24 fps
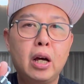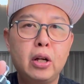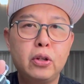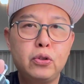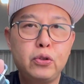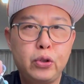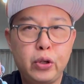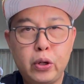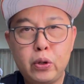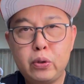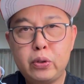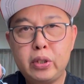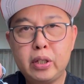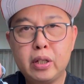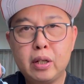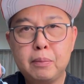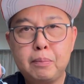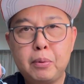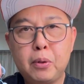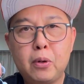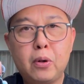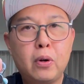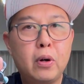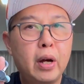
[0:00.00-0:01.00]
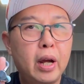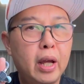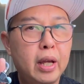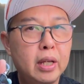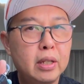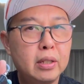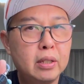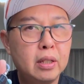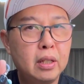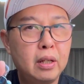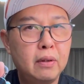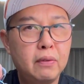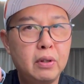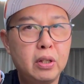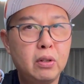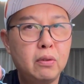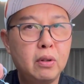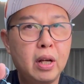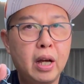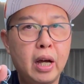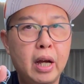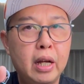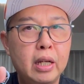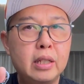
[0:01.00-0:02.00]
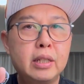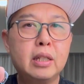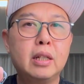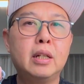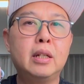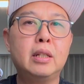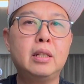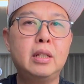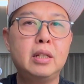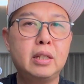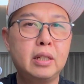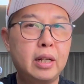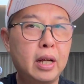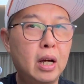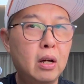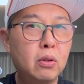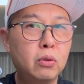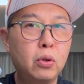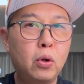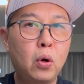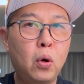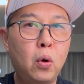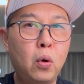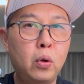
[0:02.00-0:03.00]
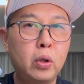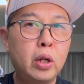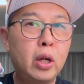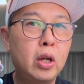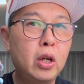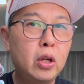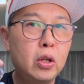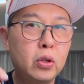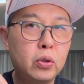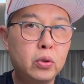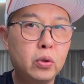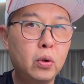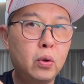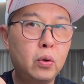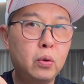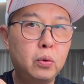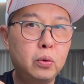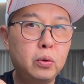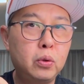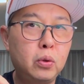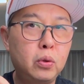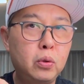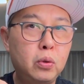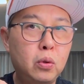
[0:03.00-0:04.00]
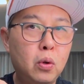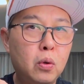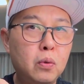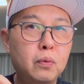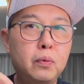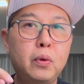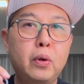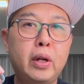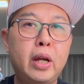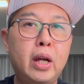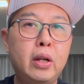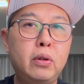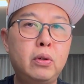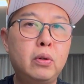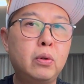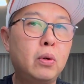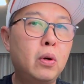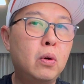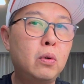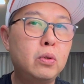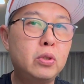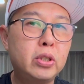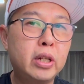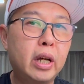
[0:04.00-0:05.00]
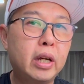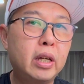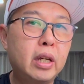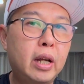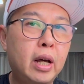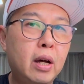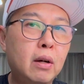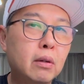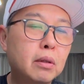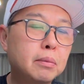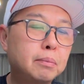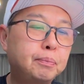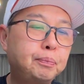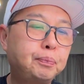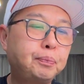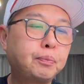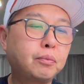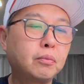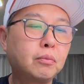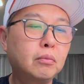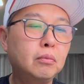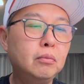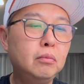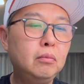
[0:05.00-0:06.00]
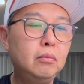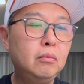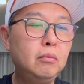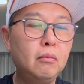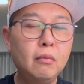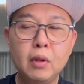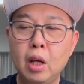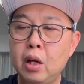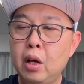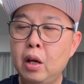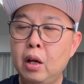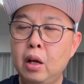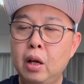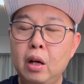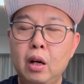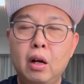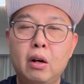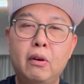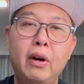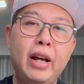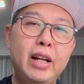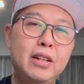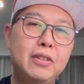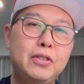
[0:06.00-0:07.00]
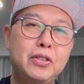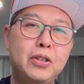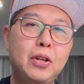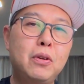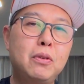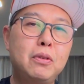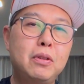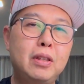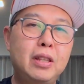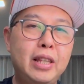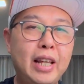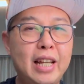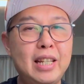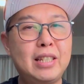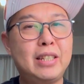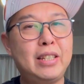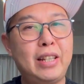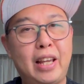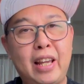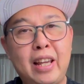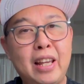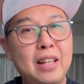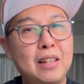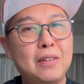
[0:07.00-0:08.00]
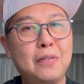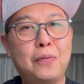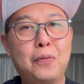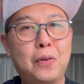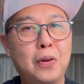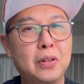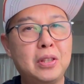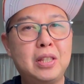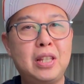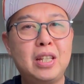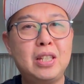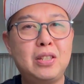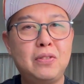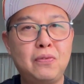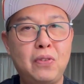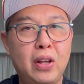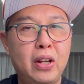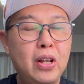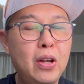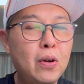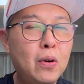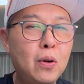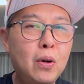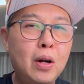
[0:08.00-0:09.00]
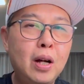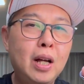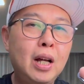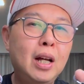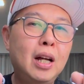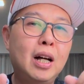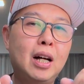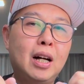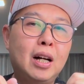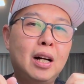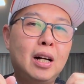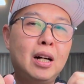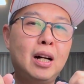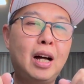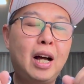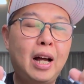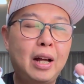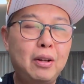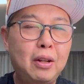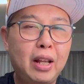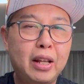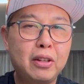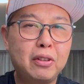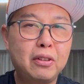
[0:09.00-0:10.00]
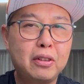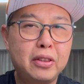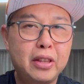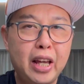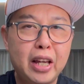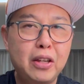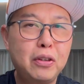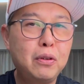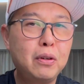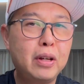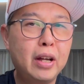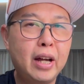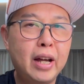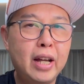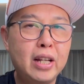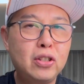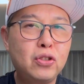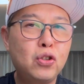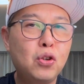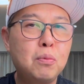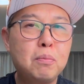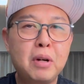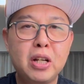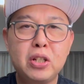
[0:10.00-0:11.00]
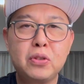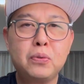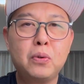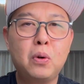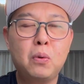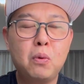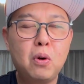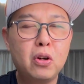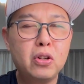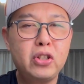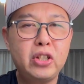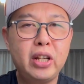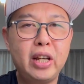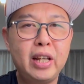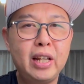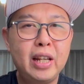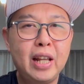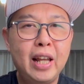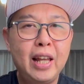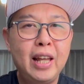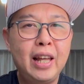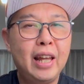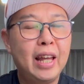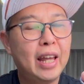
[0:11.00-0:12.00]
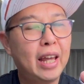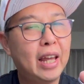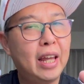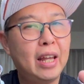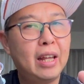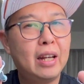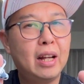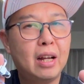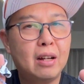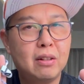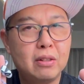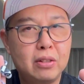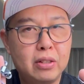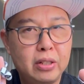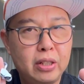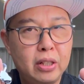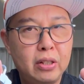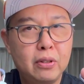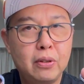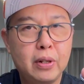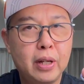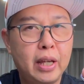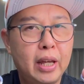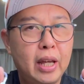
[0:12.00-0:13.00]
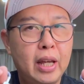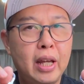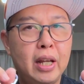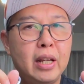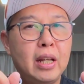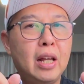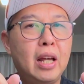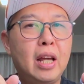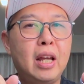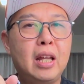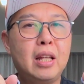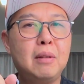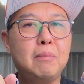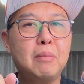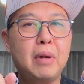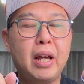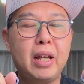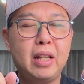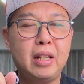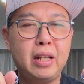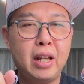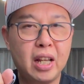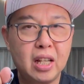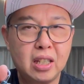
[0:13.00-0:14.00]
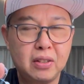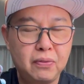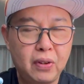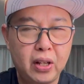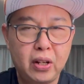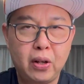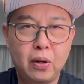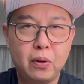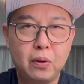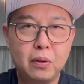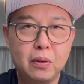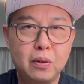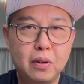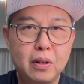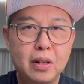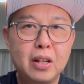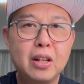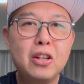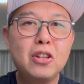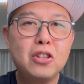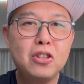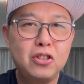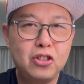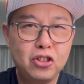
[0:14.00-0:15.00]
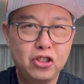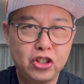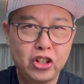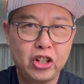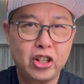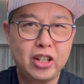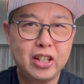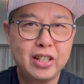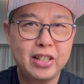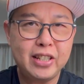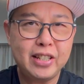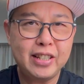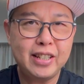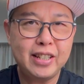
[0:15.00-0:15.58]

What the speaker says: Trio Singapore has given you guys a discount code, so don't forget to go check it out. Alright, so that's it for this video. I would like to thank you guys so much for watching, and I'll see you again in my next video. Cheers.